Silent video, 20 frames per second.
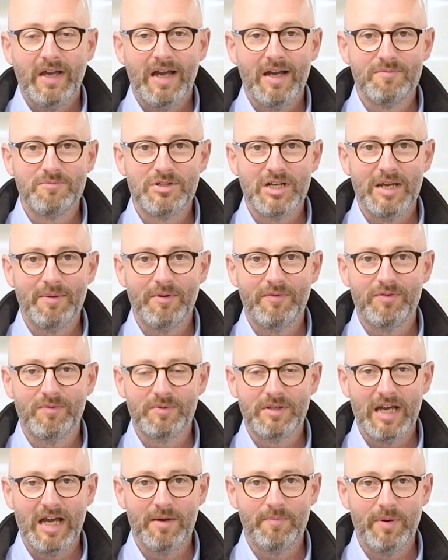I'm Jamie from
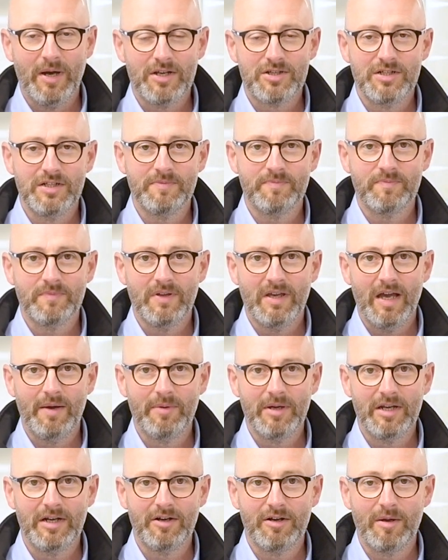Kite Packaging. I'm
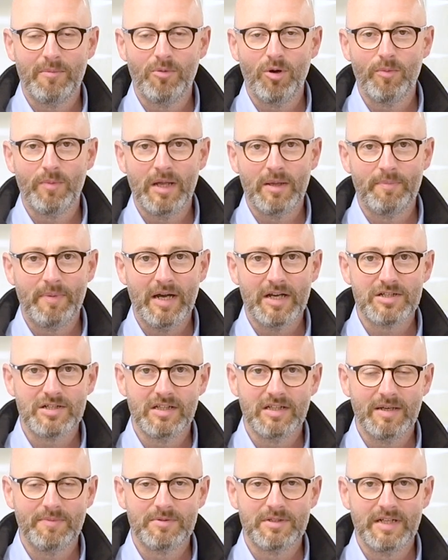here in our mobile packaging
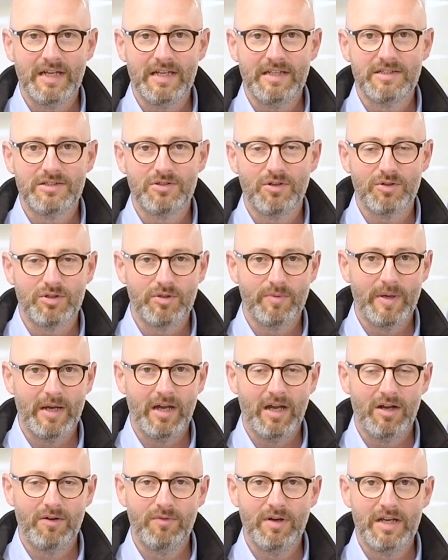lab today to talk to you about
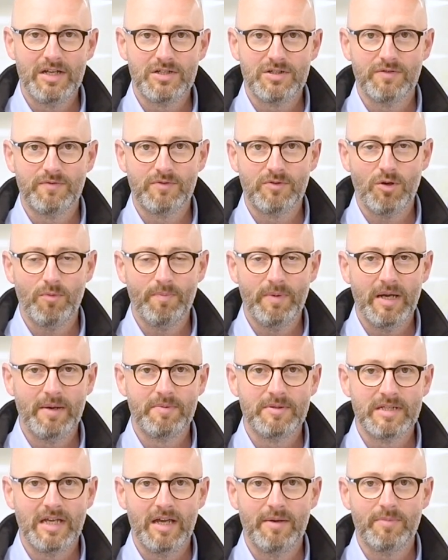our range of gum paper
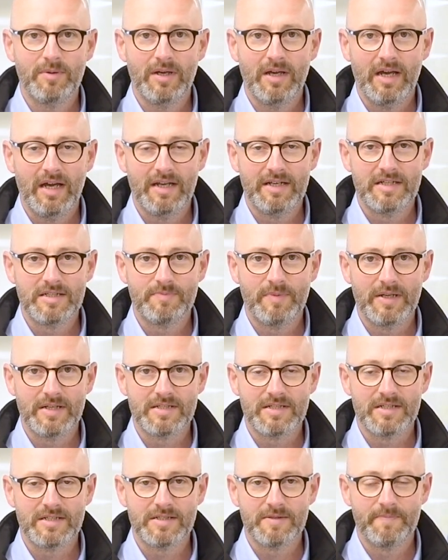tape and
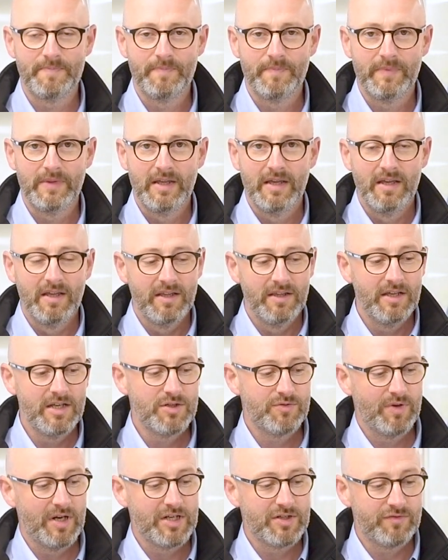dispensers.
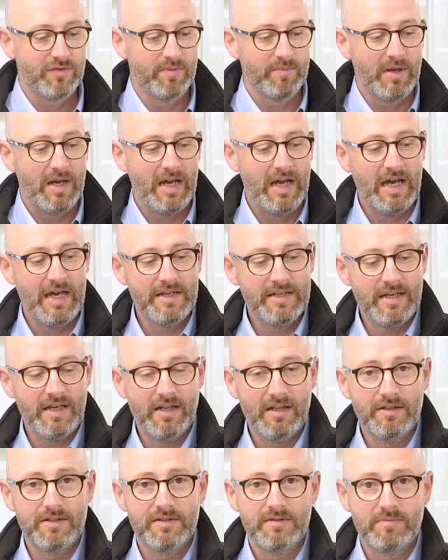These range from
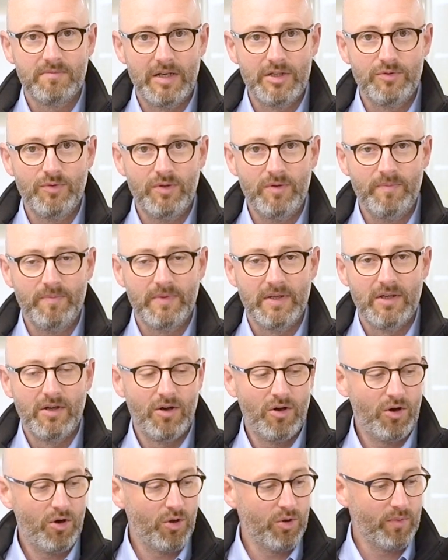handheld manual
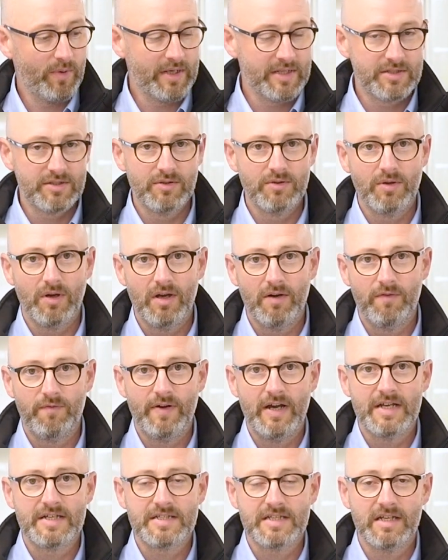all the way to a
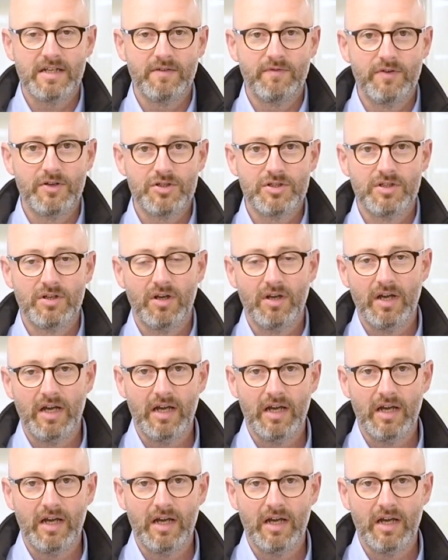fast and efficient